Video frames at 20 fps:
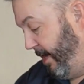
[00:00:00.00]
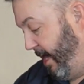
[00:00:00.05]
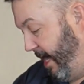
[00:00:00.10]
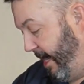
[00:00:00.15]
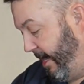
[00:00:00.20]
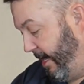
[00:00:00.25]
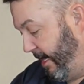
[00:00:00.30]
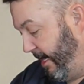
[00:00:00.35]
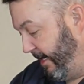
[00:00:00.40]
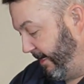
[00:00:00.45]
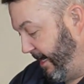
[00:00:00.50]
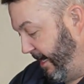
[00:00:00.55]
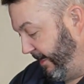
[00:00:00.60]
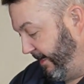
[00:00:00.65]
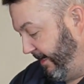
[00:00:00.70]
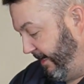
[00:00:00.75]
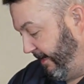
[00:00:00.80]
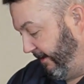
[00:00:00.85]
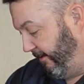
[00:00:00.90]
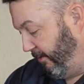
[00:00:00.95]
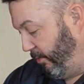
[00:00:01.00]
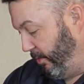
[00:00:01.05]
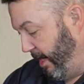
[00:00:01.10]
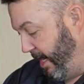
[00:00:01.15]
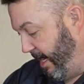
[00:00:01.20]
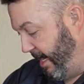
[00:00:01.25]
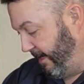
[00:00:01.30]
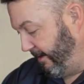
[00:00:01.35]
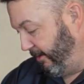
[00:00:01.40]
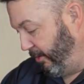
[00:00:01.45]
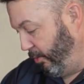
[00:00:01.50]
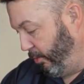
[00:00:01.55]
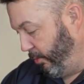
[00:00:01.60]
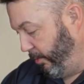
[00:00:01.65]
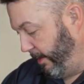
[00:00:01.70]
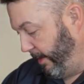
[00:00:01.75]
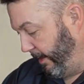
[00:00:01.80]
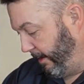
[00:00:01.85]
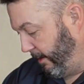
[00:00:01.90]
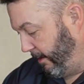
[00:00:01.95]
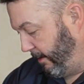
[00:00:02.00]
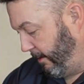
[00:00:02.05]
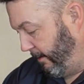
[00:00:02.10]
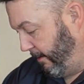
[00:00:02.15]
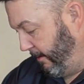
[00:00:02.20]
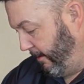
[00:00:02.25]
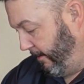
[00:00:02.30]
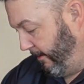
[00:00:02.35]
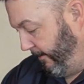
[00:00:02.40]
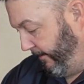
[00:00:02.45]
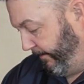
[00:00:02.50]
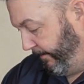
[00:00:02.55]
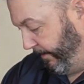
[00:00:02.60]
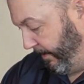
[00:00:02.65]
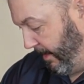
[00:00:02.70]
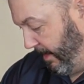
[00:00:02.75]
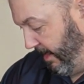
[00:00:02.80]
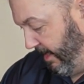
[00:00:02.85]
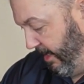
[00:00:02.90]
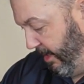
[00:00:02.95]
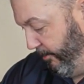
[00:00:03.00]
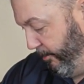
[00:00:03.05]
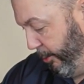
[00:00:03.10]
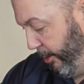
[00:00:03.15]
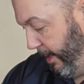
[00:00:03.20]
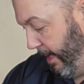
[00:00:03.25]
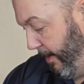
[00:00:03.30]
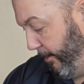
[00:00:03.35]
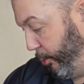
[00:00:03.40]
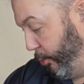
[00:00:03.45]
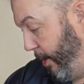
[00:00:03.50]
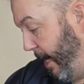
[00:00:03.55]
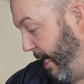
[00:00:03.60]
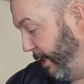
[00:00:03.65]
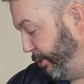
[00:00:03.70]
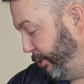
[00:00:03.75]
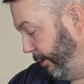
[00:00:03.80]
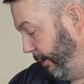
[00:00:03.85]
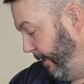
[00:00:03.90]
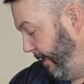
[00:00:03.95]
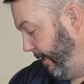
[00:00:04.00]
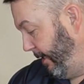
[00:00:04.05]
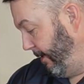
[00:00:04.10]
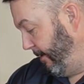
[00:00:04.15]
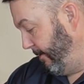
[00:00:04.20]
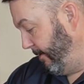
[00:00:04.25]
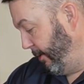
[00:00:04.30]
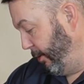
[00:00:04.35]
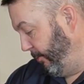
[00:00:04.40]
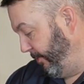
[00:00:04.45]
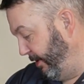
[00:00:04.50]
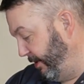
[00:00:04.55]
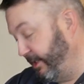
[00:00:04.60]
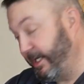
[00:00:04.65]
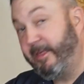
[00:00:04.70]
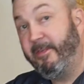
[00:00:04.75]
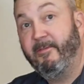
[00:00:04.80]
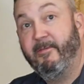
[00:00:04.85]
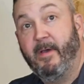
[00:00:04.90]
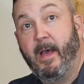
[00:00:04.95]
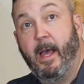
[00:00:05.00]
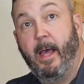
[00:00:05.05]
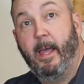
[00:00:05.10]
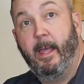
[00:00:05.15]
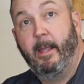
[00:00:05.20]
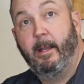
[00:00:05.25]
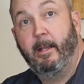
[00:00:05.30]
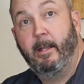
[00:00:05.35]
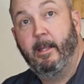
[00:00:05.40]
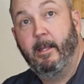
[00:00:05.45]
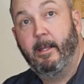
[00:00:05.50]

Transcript: eye on it, not to get it too hot, too quick. You bring it up gradually, it'll be just fine.